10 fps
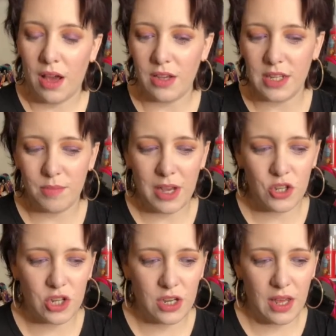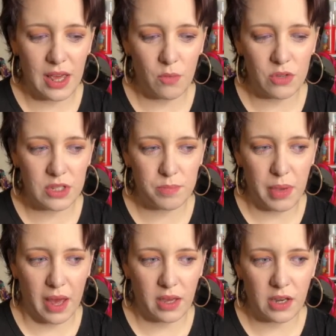I'd imagine it was
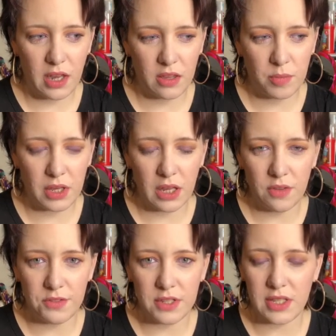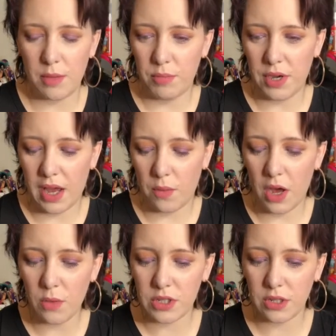back near the beginning of December now.
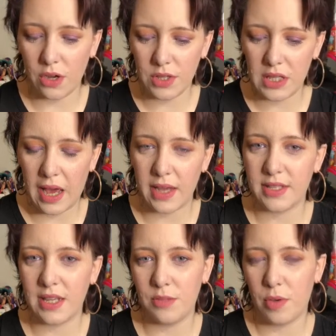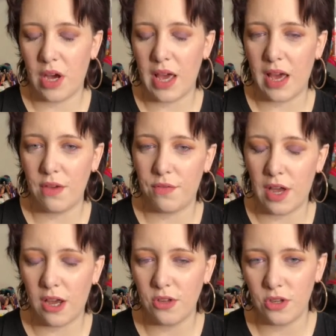I was contacted by a
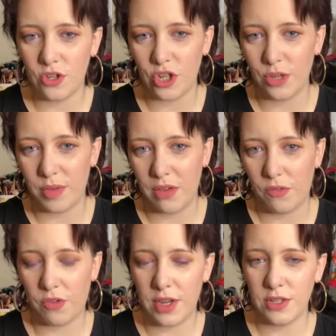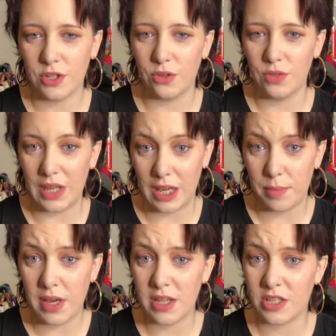fellow YouTuber and friend called
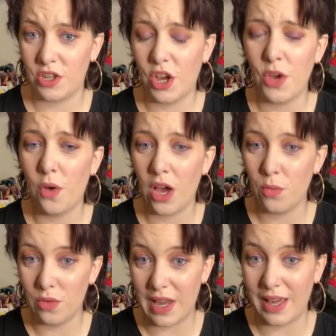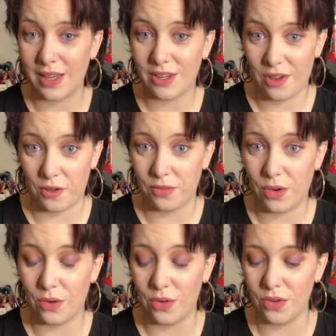Nicke Pearson, who I will link, of
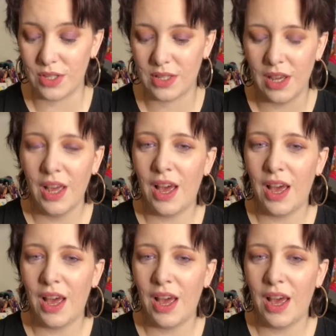course.